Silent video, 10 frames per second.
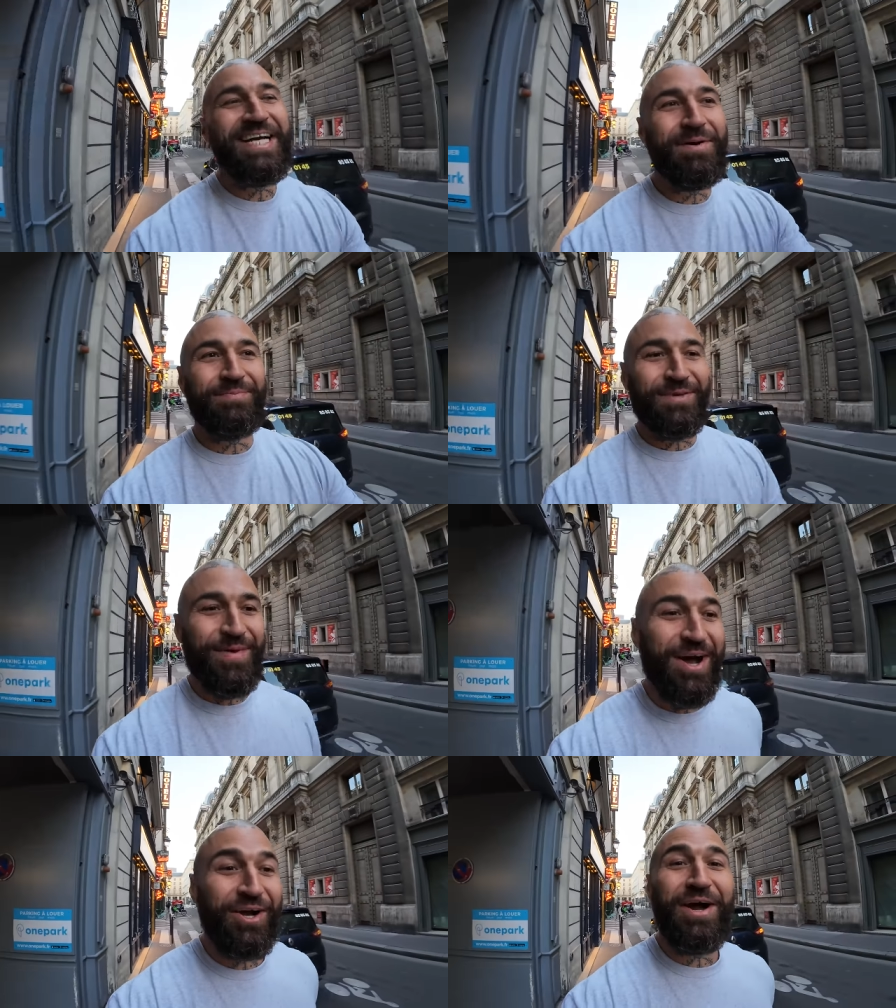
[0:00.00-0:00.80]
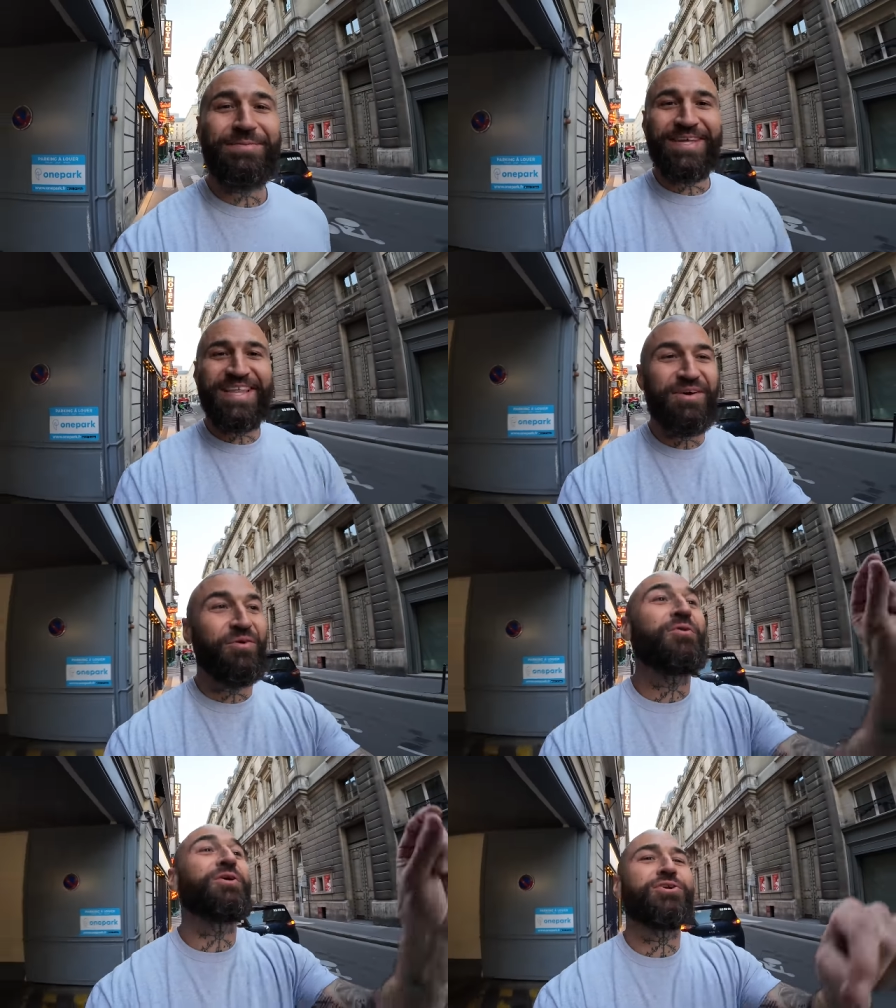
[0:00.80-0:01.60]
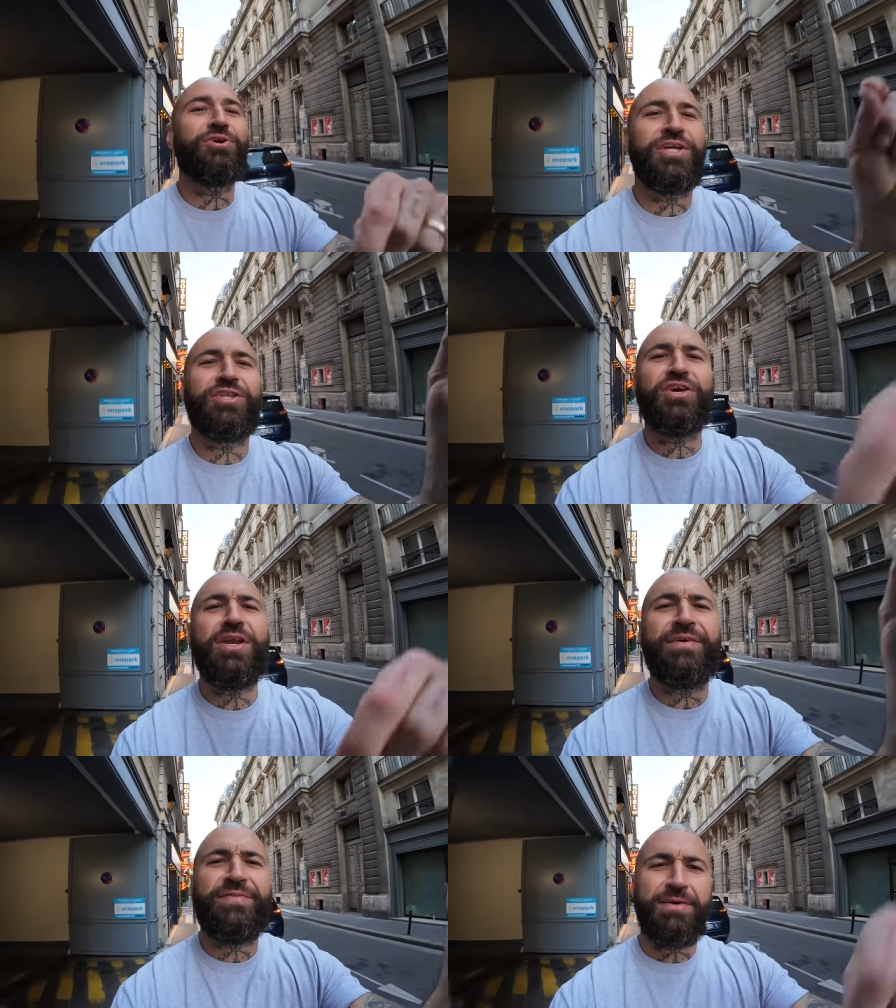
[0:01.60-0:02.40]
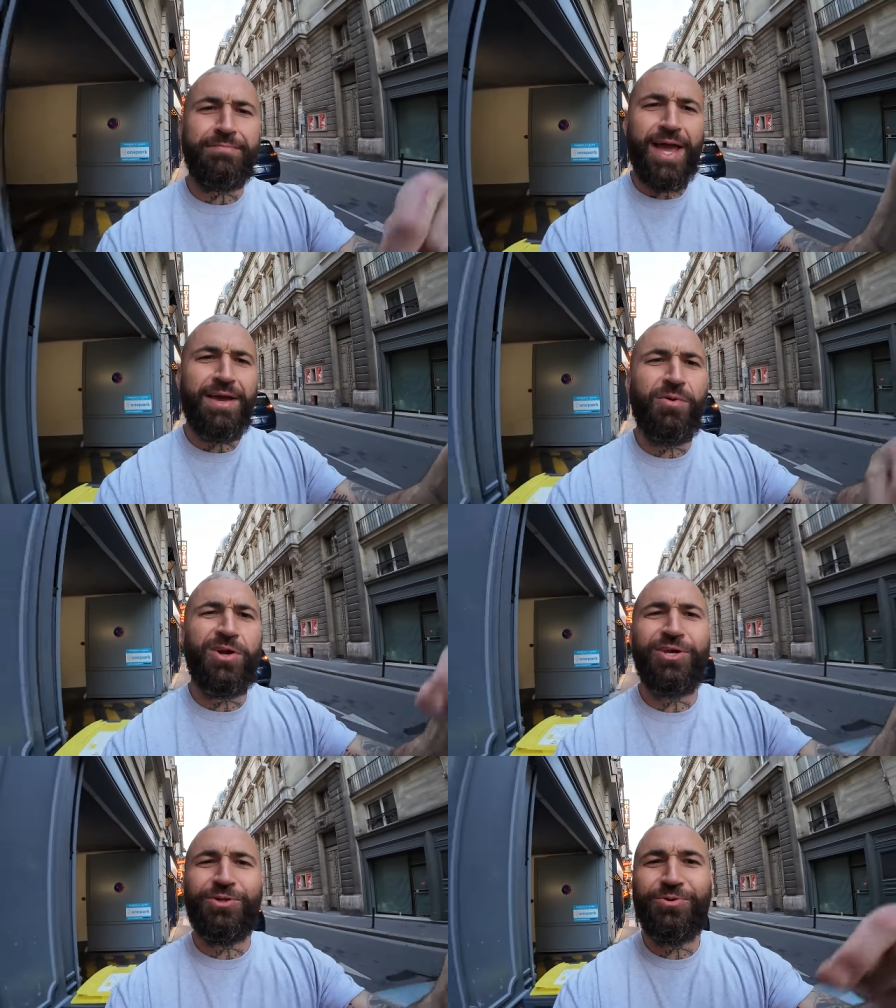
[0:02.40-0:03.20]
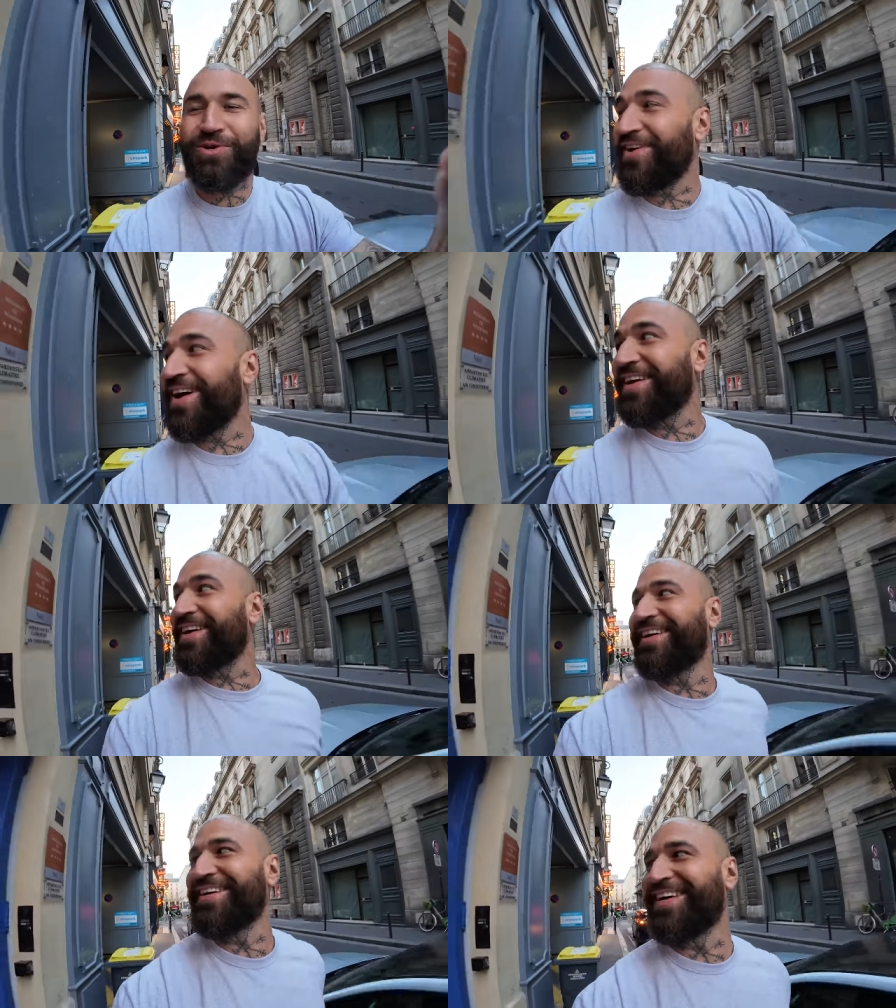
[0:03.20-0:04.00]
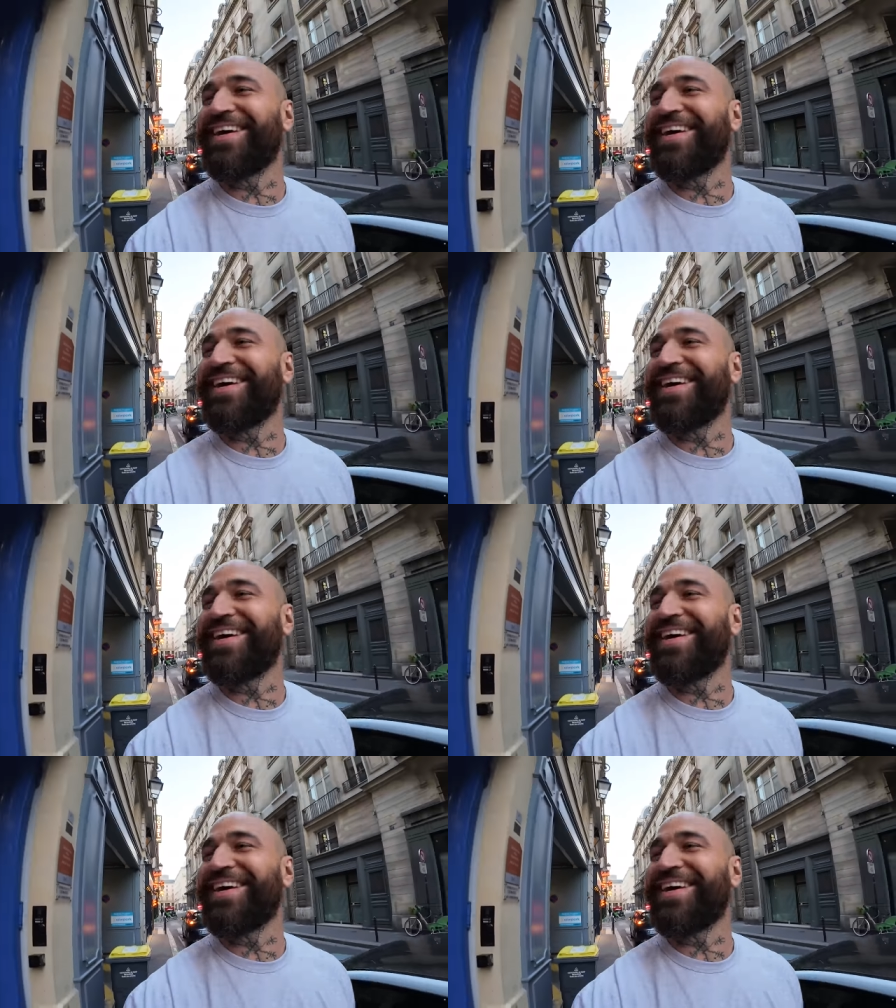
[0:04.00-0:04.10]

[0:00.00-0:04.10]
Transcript: come up to me, I'll go up to them. Well, what unit do you live in, mate? What are you doing around here?